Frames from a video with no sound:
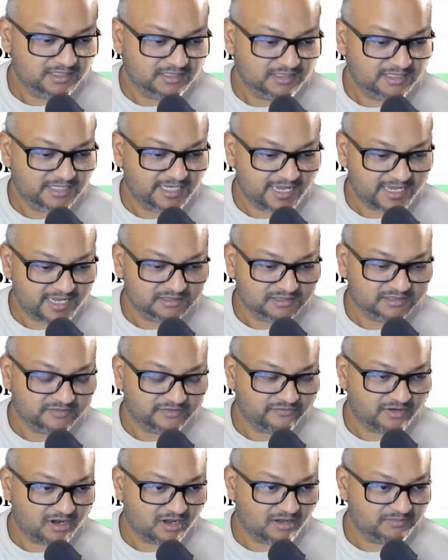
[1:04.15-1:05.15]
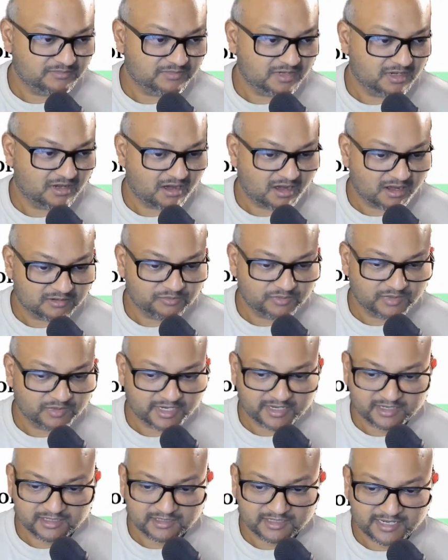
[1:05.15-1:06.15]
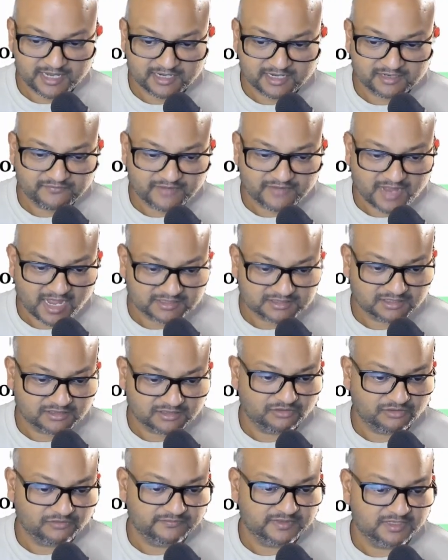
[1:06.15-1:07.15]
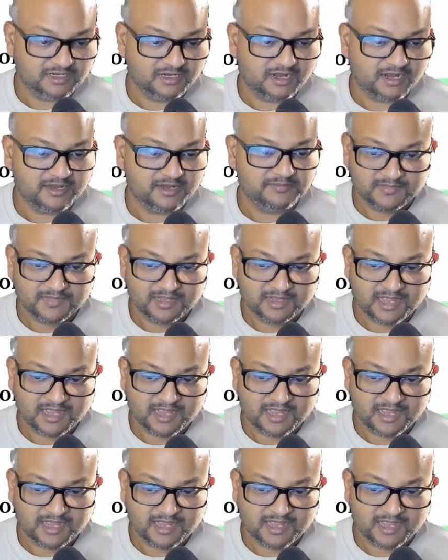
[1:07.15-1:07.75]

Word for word: gains from hardware getting faster over time.